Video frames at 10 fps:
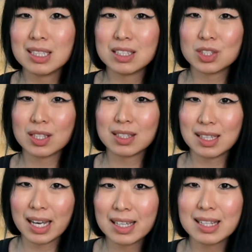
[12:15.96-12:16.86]
is the
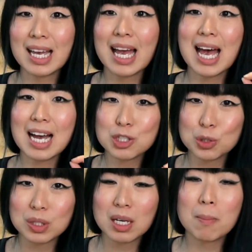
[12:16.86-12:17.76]
thing that
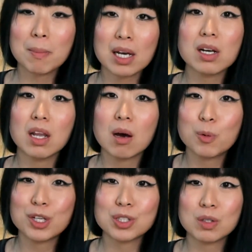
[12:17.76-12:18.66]
actually makes
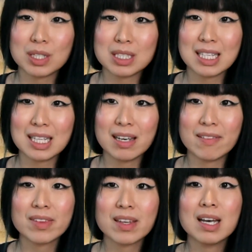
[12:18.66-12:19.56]
collaboration
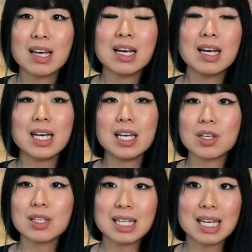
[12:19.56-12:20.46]
resilient. In
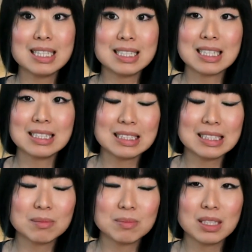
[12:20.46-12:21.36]
the Delight Design
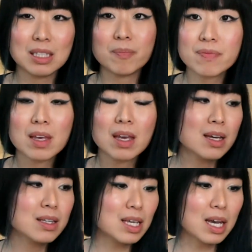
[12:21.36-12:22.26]
System team,
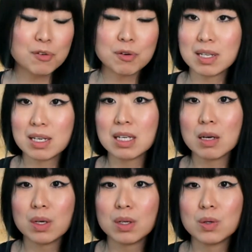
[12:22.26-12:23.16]
there are a few things
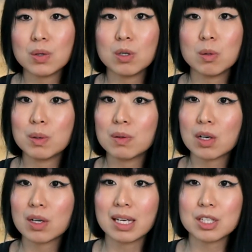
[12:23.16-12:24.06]
that we do to build a
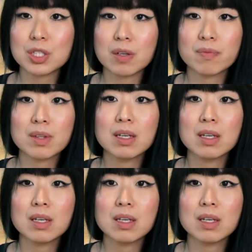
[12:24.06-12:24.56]
connection.